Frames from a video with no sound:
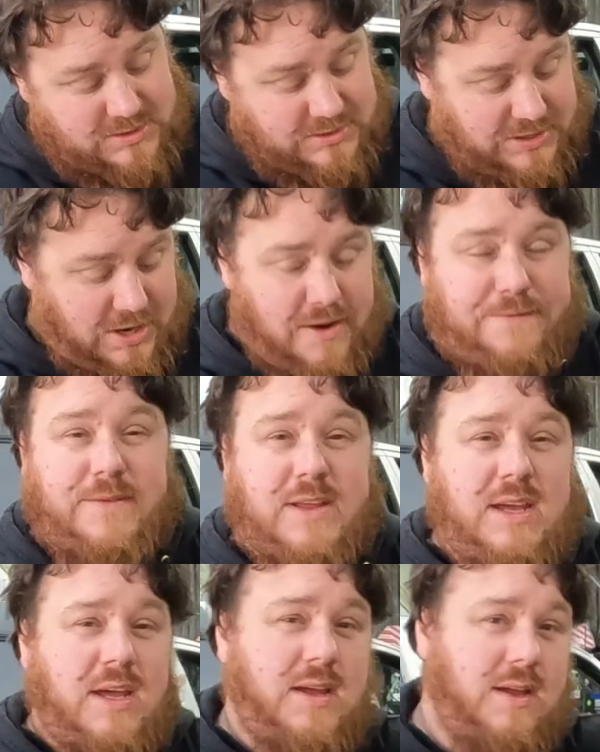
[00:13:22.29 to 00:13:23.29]
So
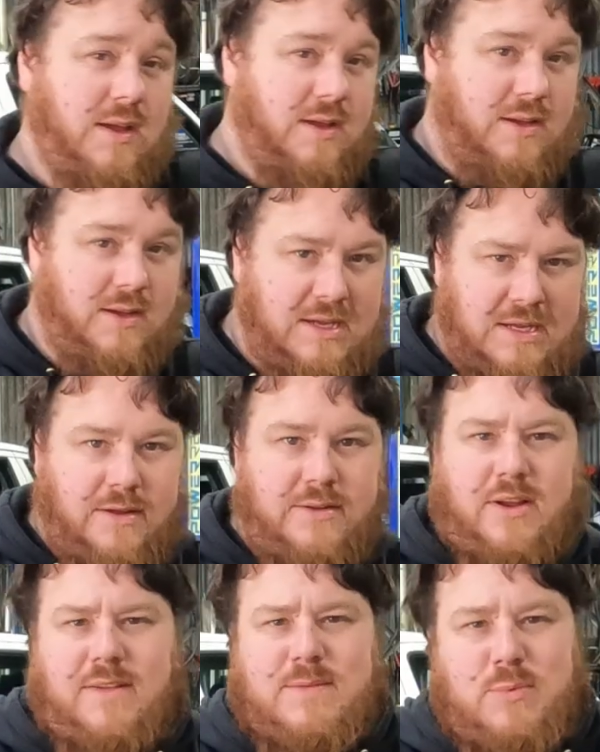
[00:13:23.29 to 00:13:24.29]
hopefully, I
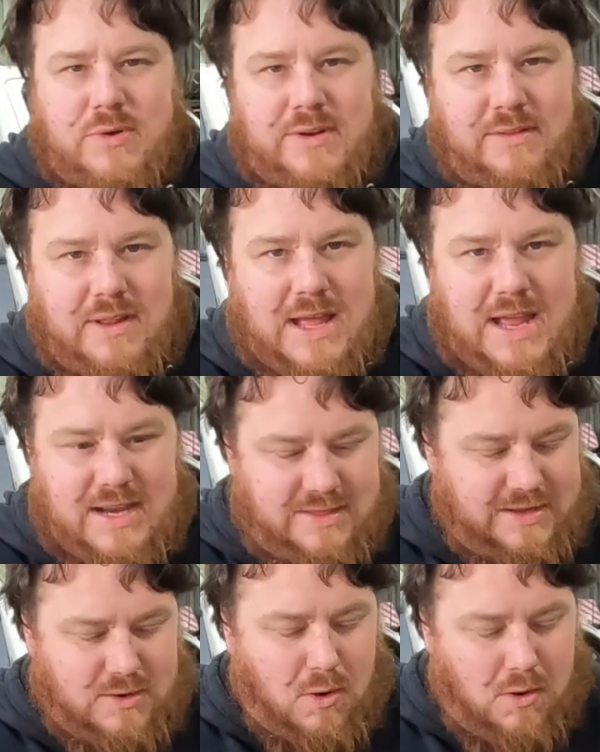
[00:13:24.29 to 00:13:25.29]
don't have to put
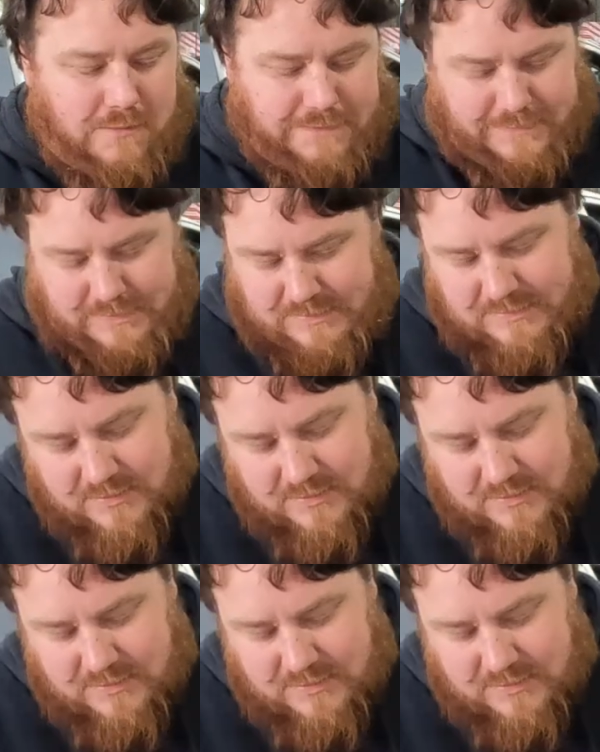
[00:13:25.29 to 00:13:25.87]
anything off.